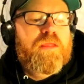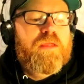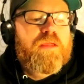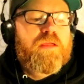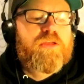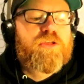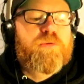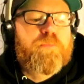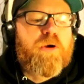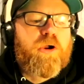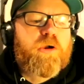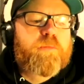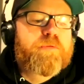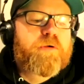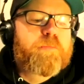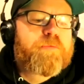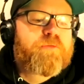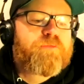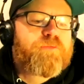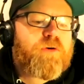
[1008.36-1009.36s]
His
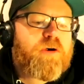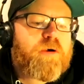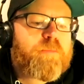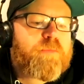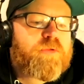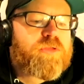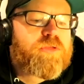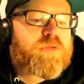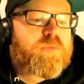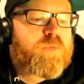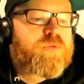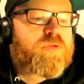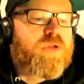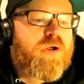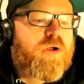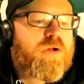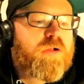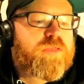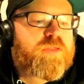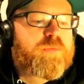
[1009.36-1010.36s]
Marlborough performance was
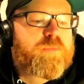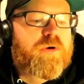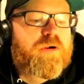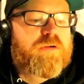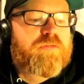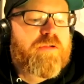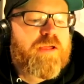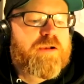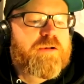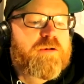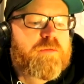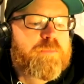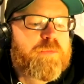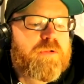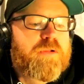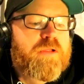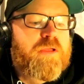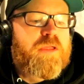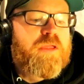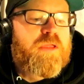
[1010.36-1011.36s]
all the more
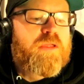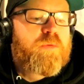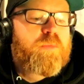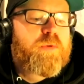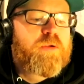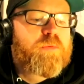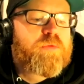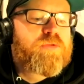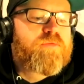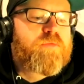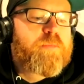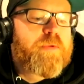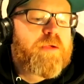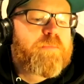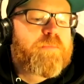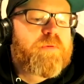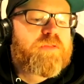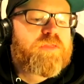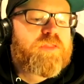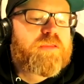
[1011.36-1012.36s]
creditable when it was
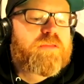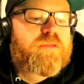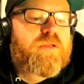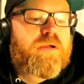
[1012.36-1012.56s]
remembered